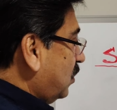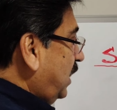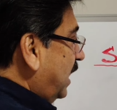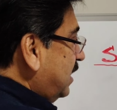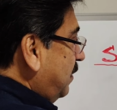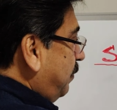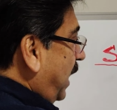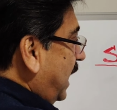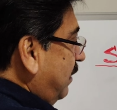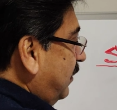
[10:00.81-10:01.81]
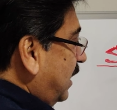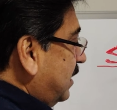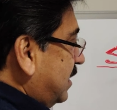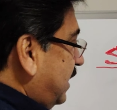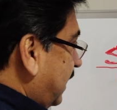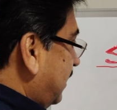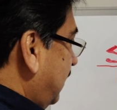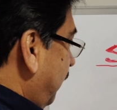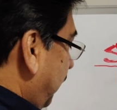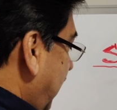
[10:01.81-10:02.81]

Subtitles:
There is a 5, there is a 6.